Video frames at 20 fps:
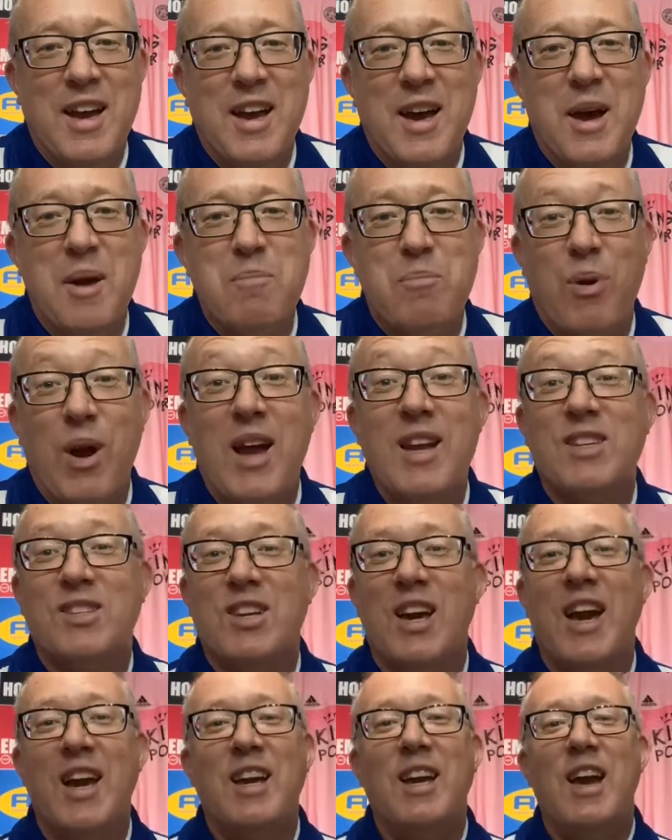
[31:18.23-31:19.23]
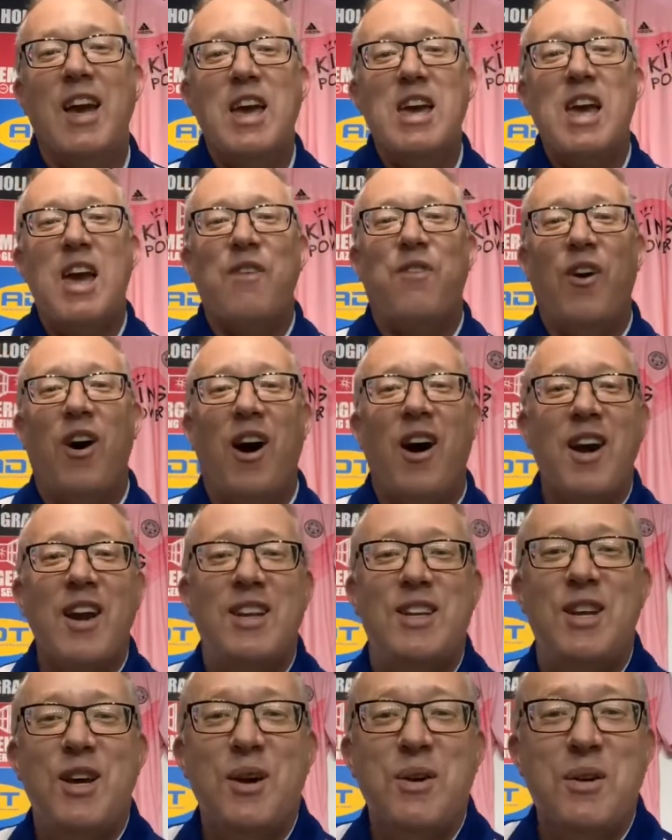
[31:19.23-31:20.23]
Brett saying, if I
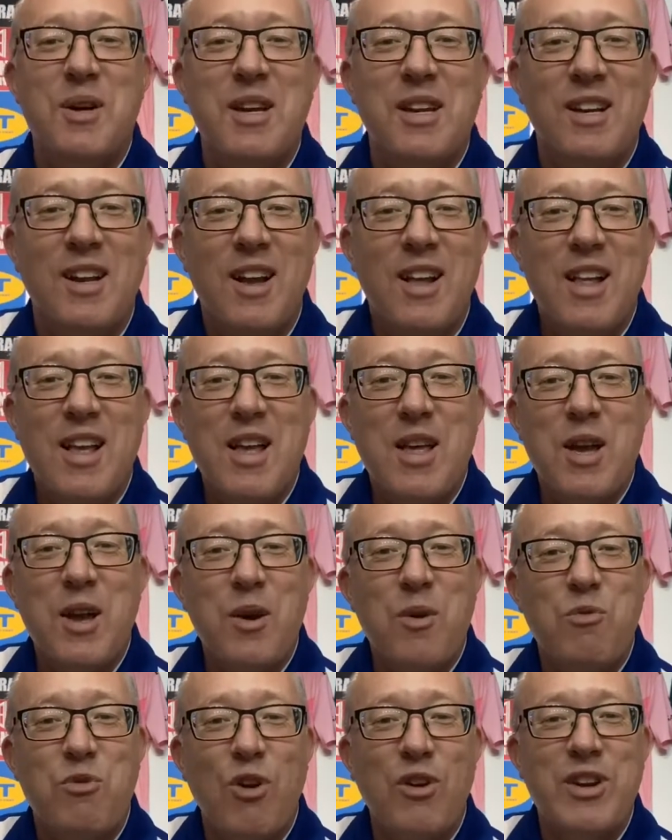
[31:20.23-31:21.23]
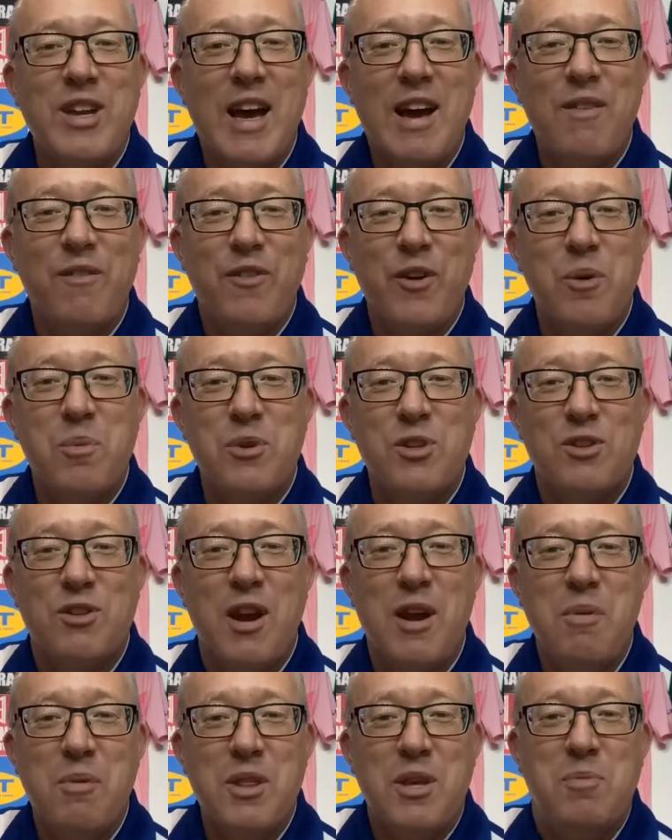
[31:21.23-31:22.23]
do it, run down Filbert
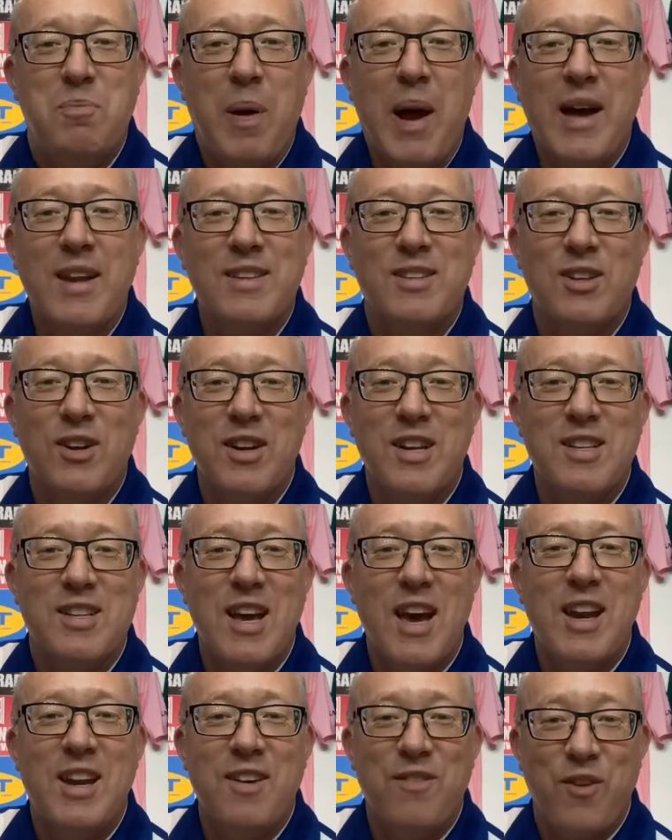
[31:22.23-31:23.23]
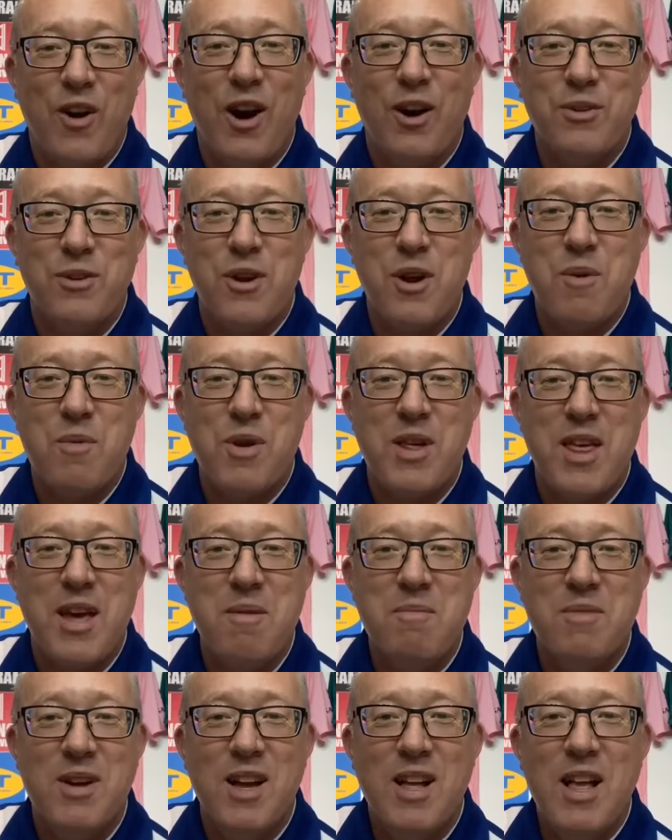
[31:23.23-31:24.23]
Street with his pants on his head if I'll do it with
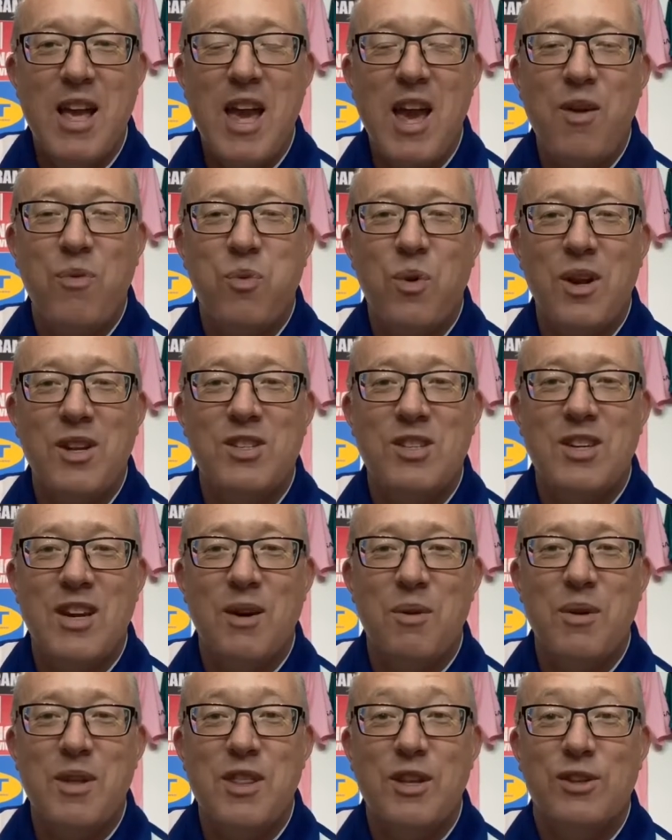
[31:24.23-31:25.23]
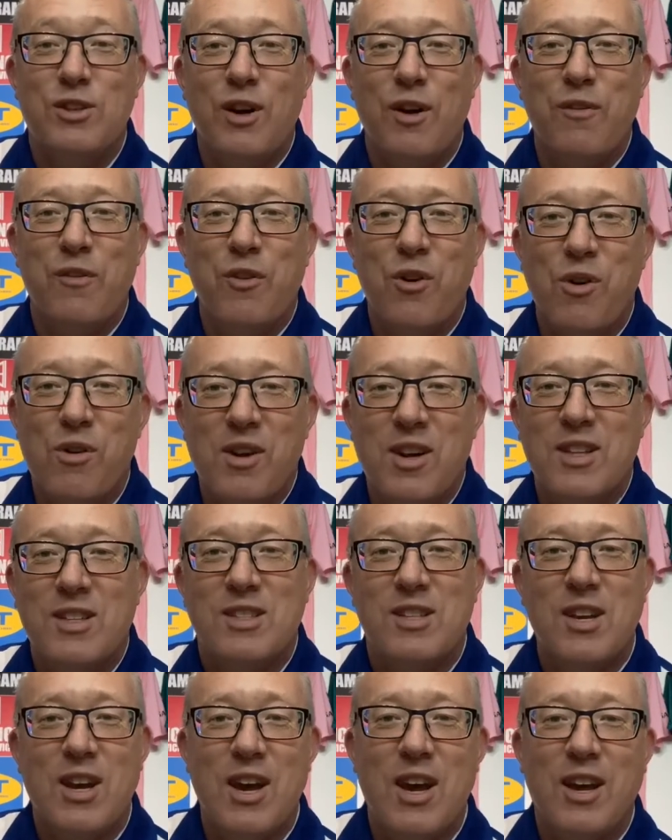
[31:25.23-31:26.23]
him. If we're still in the top 4
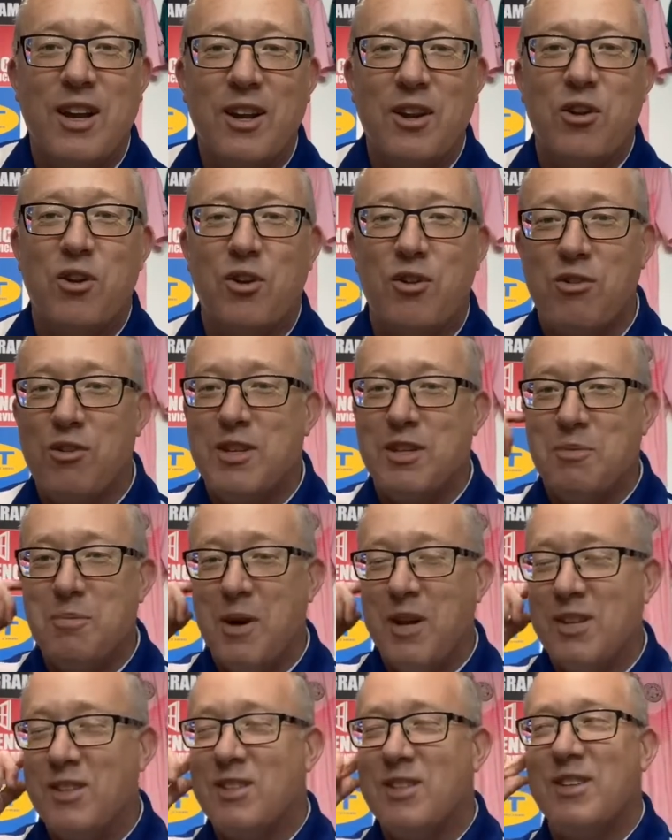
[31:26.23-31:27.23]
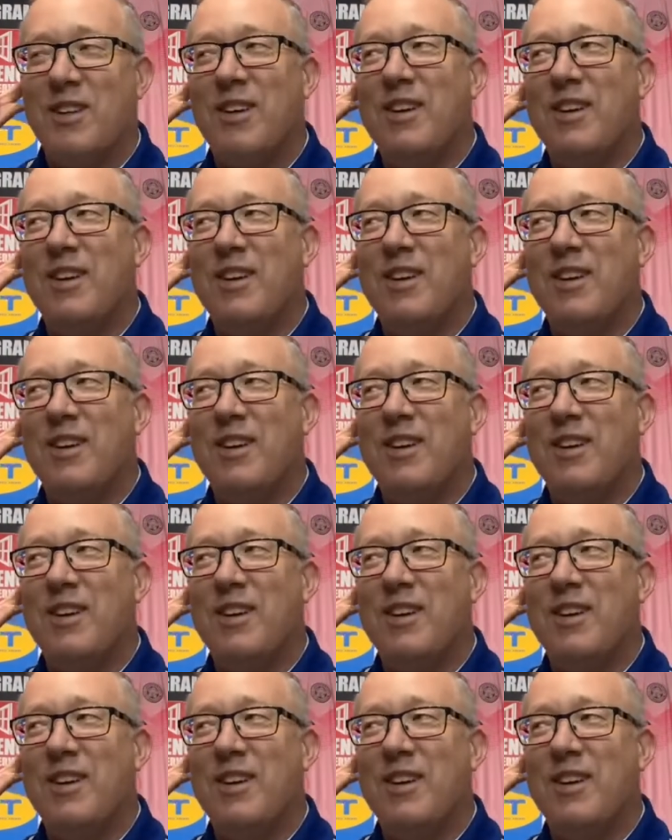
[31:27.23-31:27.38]
at Christmas.